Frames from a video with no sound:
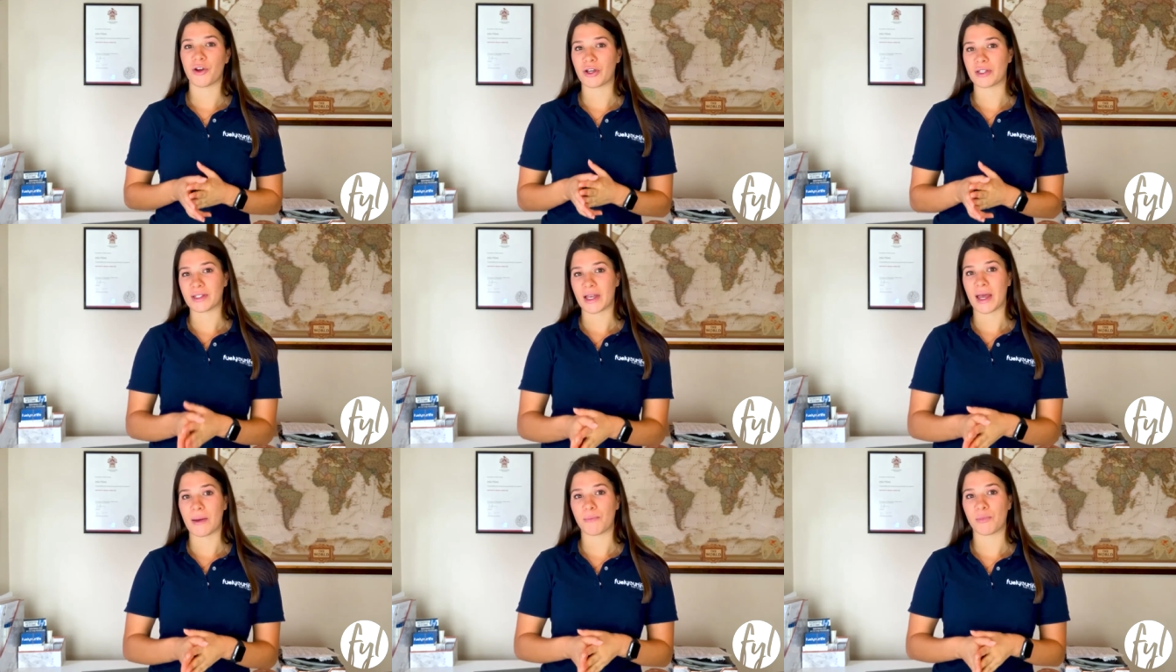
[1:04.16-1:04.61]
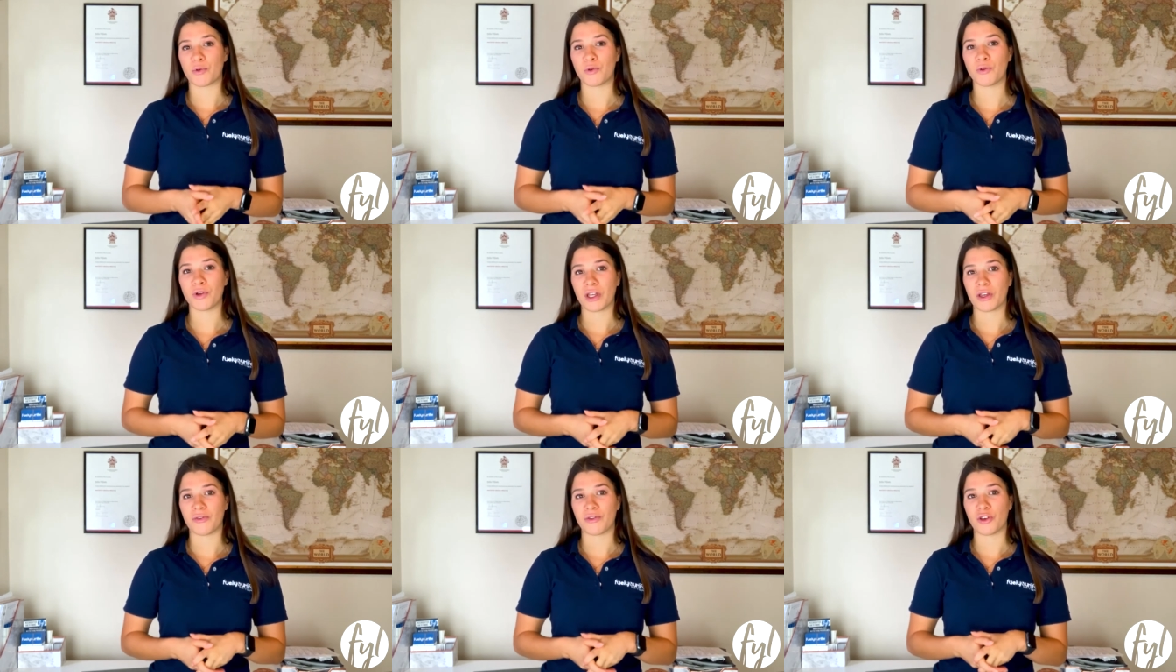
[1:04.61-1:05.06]

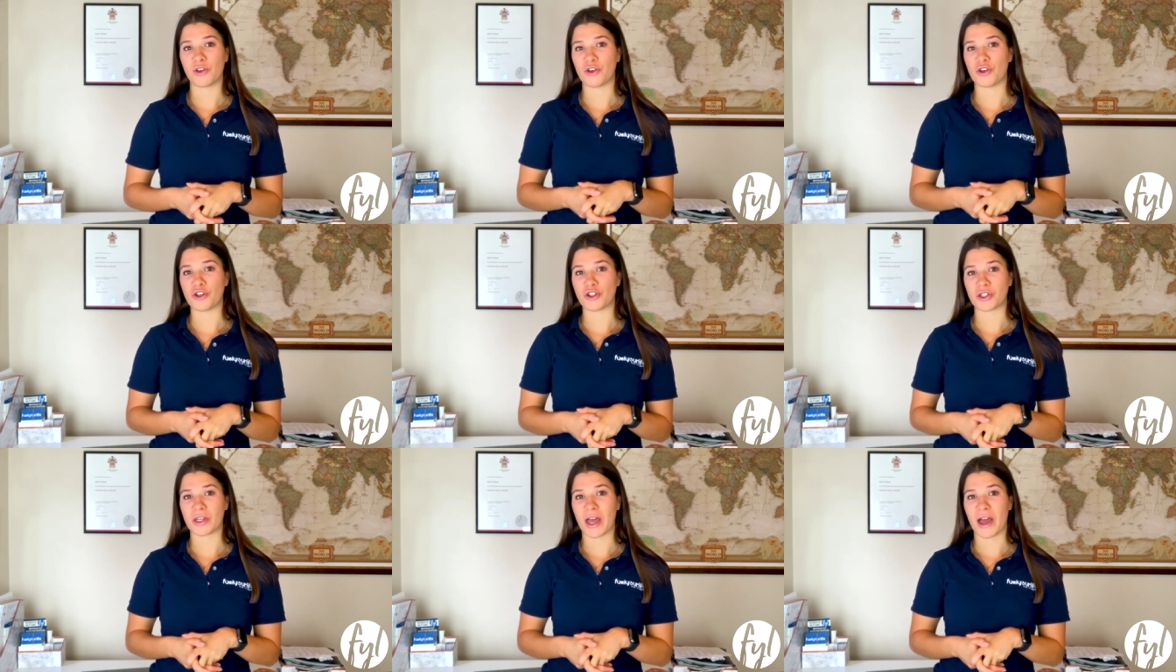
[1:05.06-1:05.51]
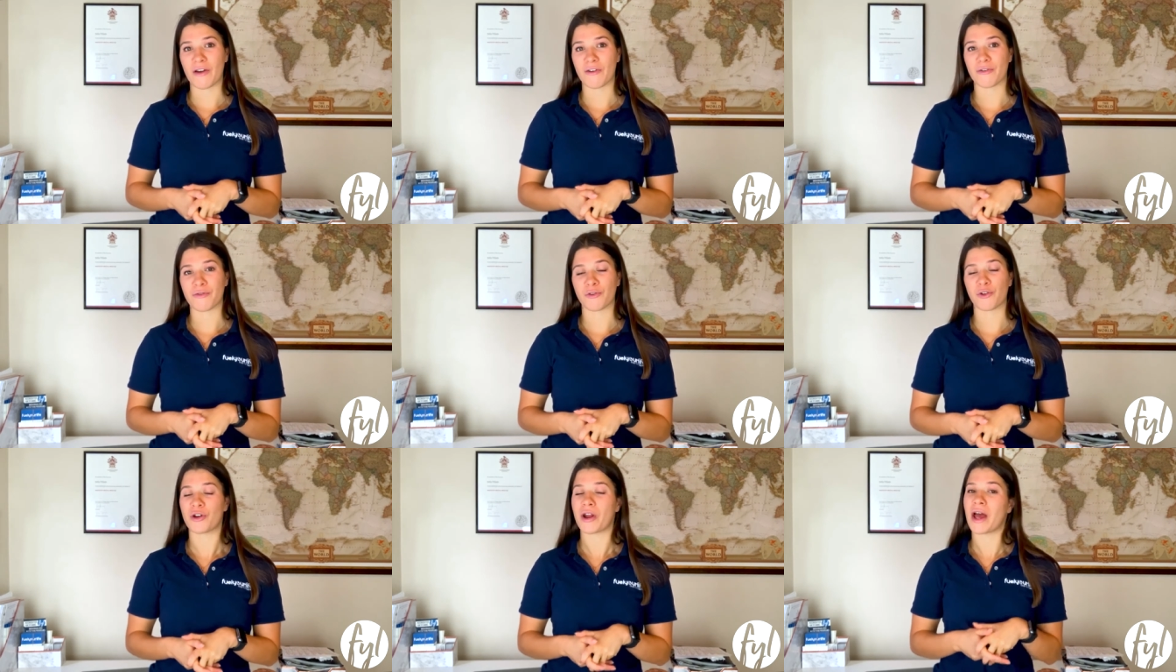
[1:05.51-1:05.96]
example, if you usually have
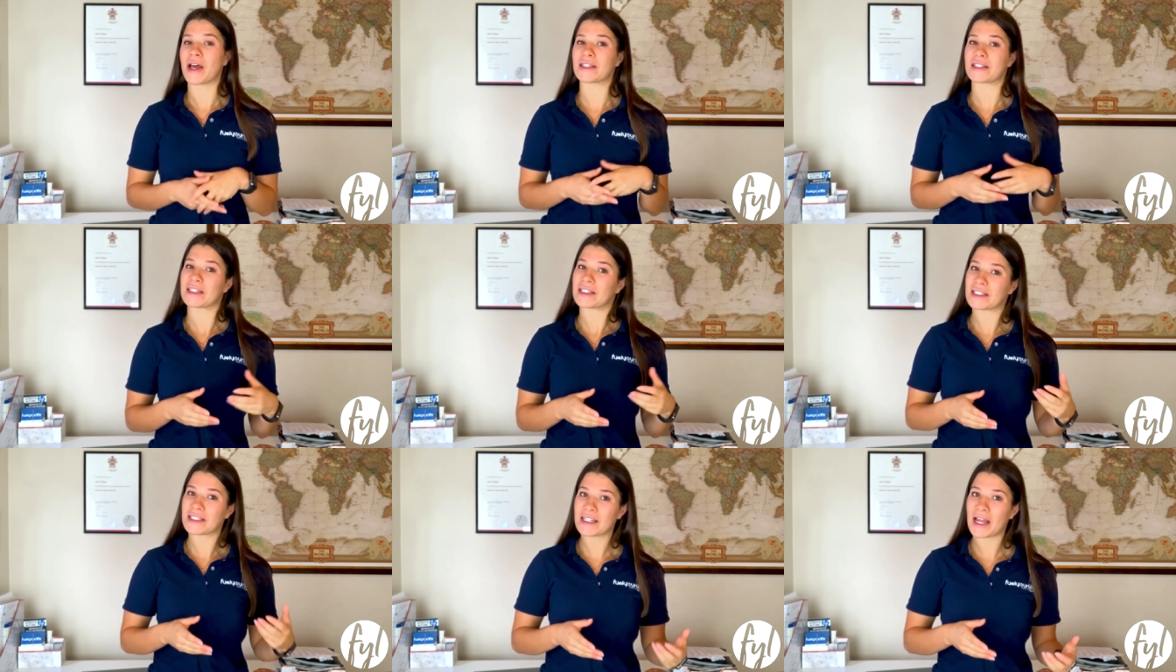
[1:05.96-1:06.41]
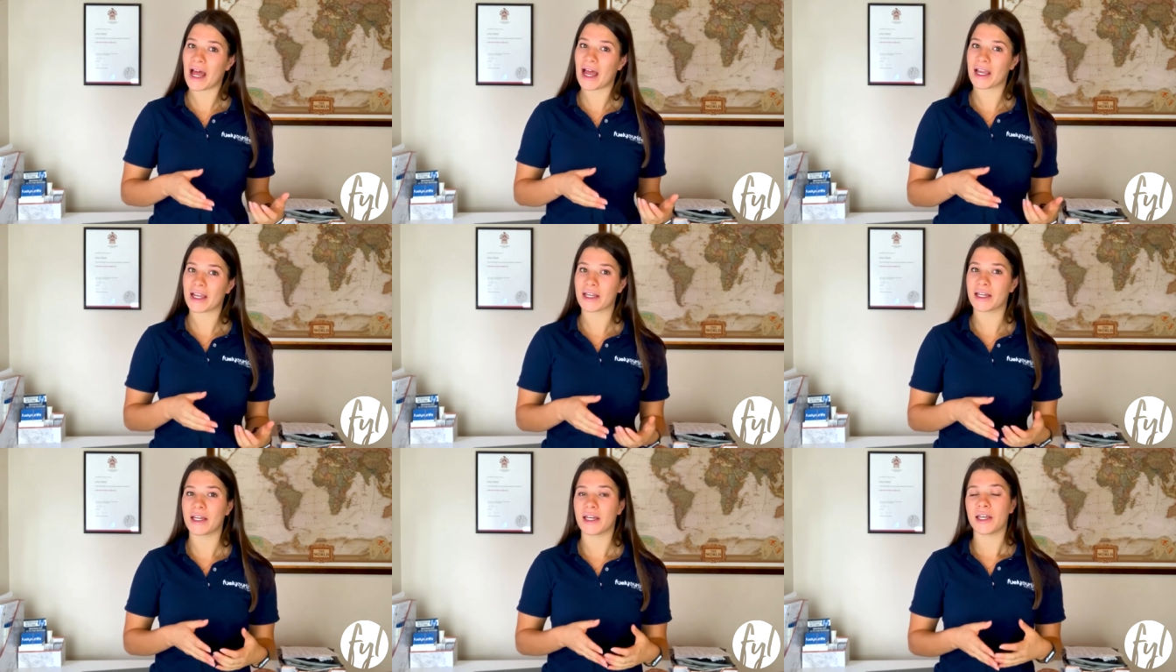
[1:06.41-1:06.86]
fruit as a snack,